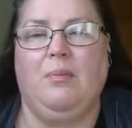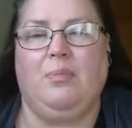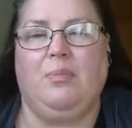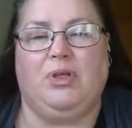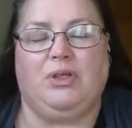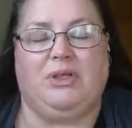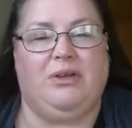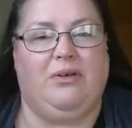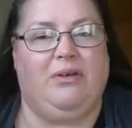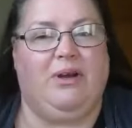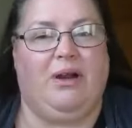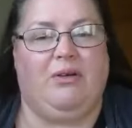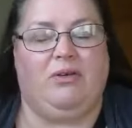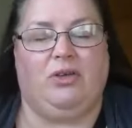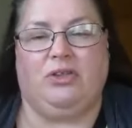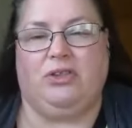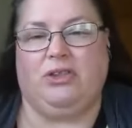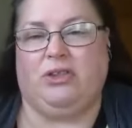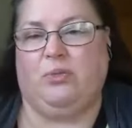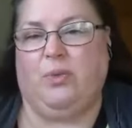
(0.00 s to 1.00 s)
but there
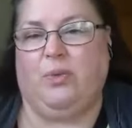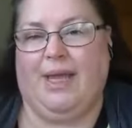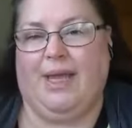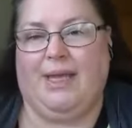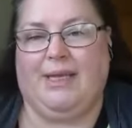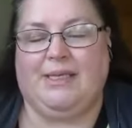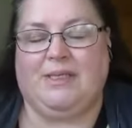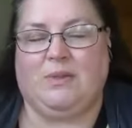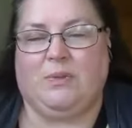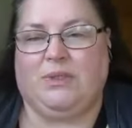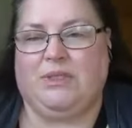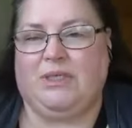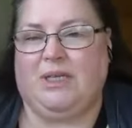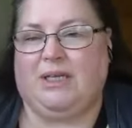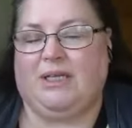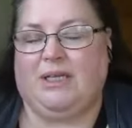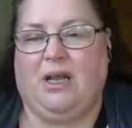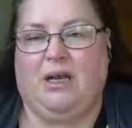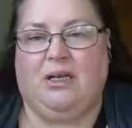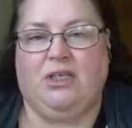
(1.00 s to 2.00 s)
are other ways with
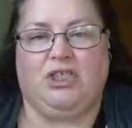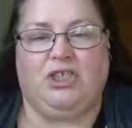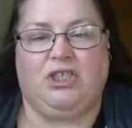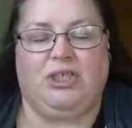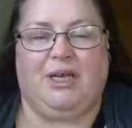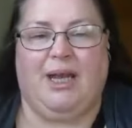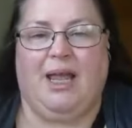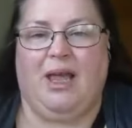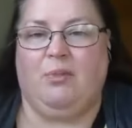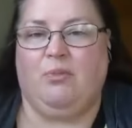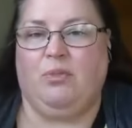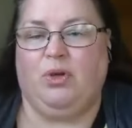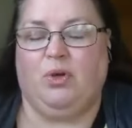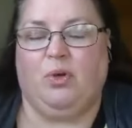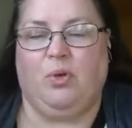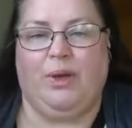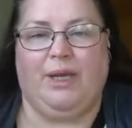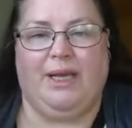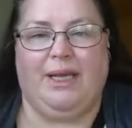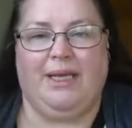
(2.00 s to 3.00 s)
technology and how
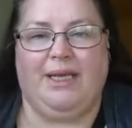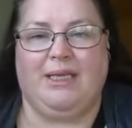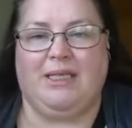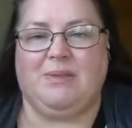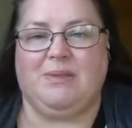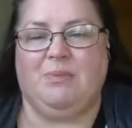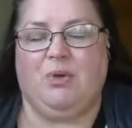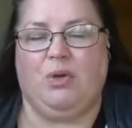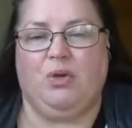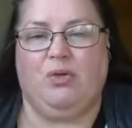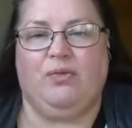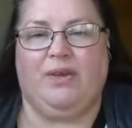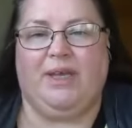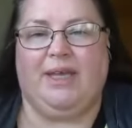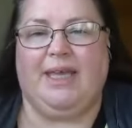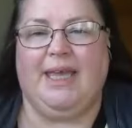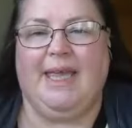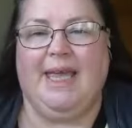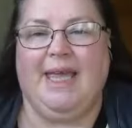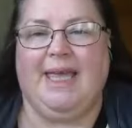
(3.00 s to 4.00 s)
quickly it's
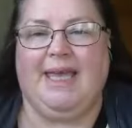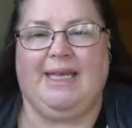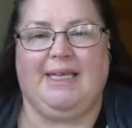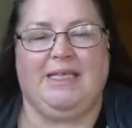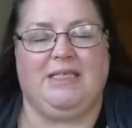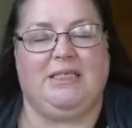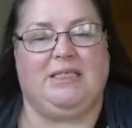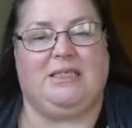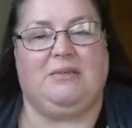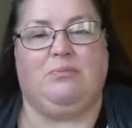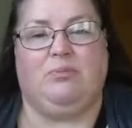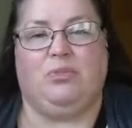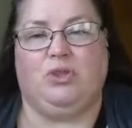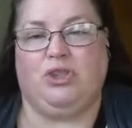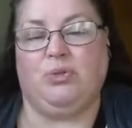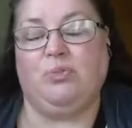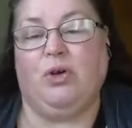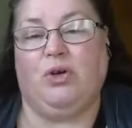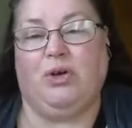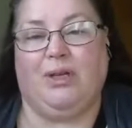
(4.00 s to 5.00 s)
moving. It is
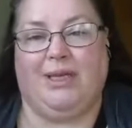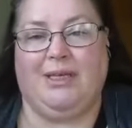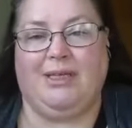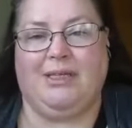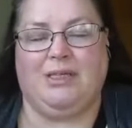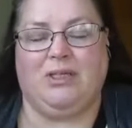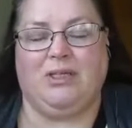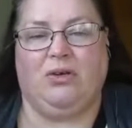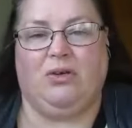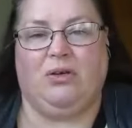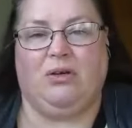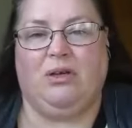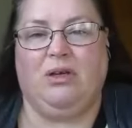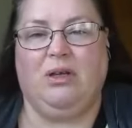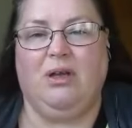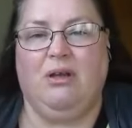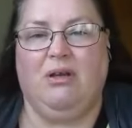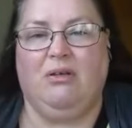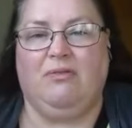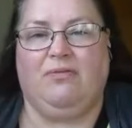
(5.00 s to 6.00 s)
much more easier
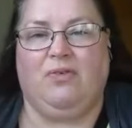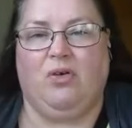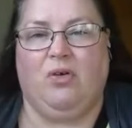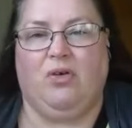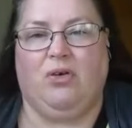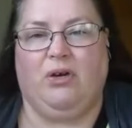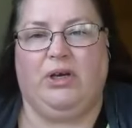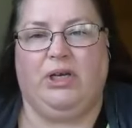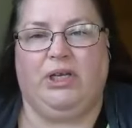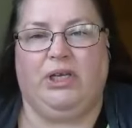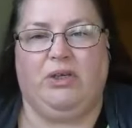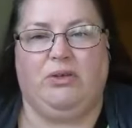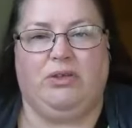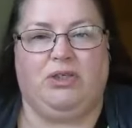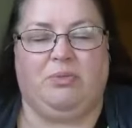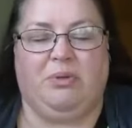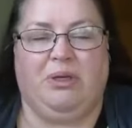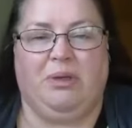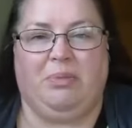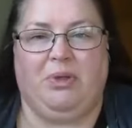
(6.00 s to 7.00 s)
for
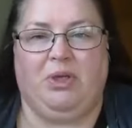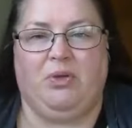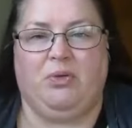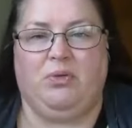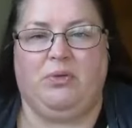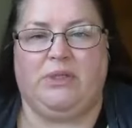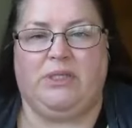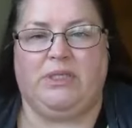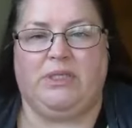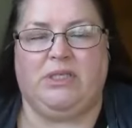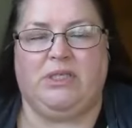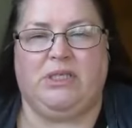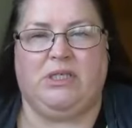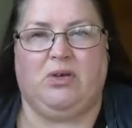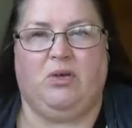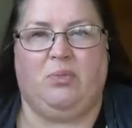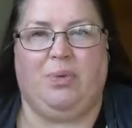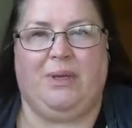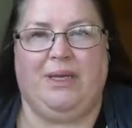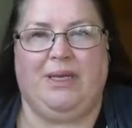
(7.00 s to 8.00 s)
you to be abused.
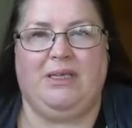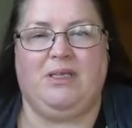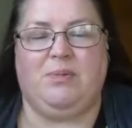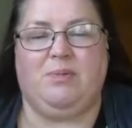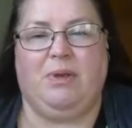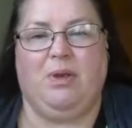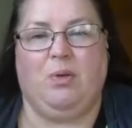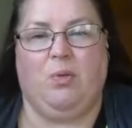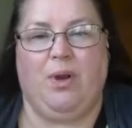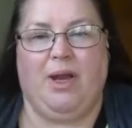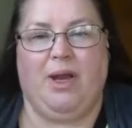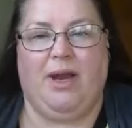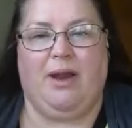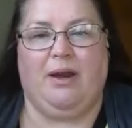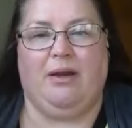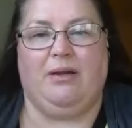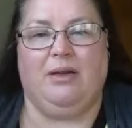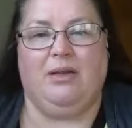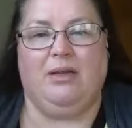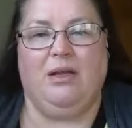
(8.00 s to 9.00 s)
So please be
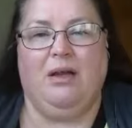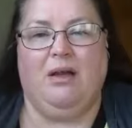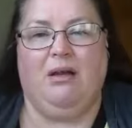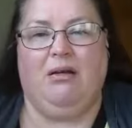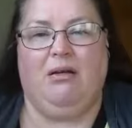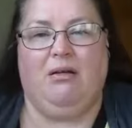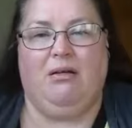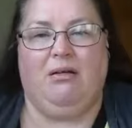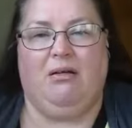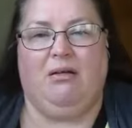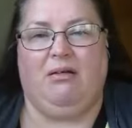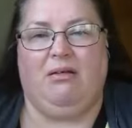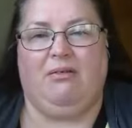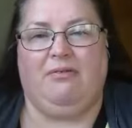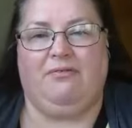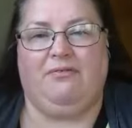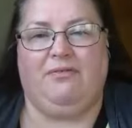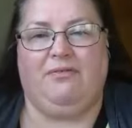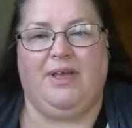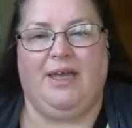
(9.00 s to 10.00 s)
aware
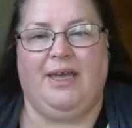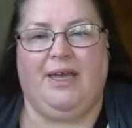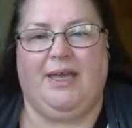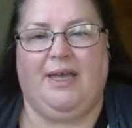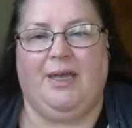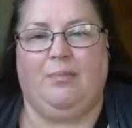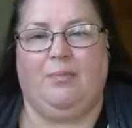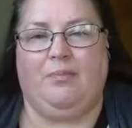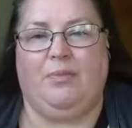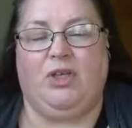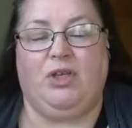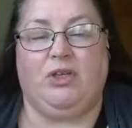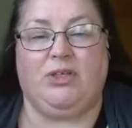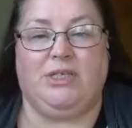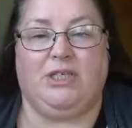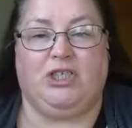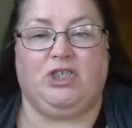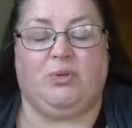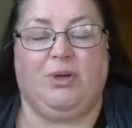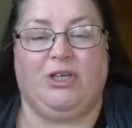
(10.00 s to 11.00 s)
of um, your
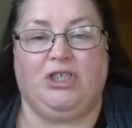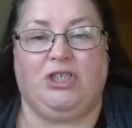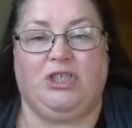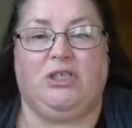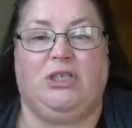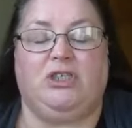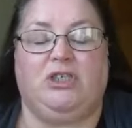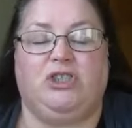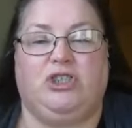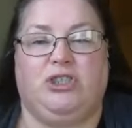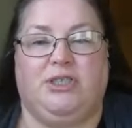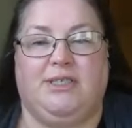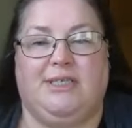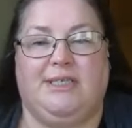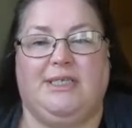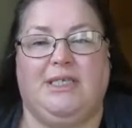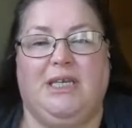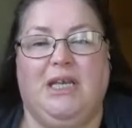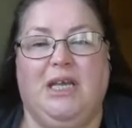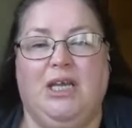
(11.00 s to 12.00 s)
situation, not
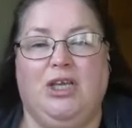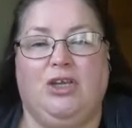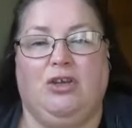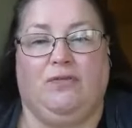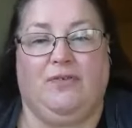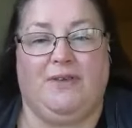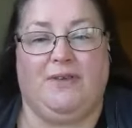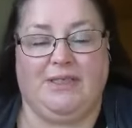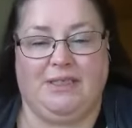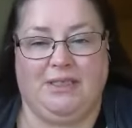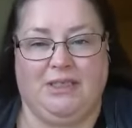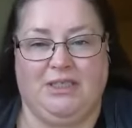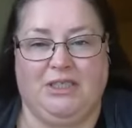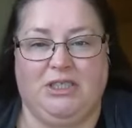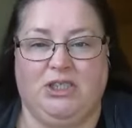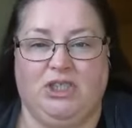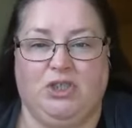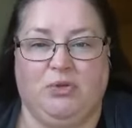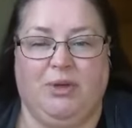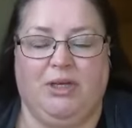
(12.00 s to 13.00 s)
just your physical
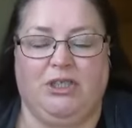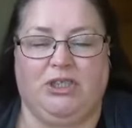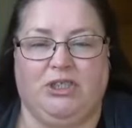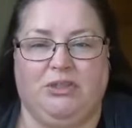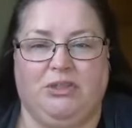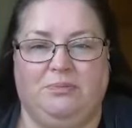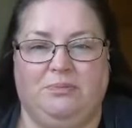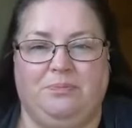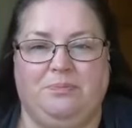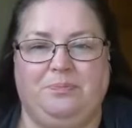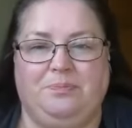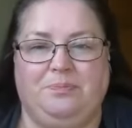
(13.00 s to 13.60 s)
situation.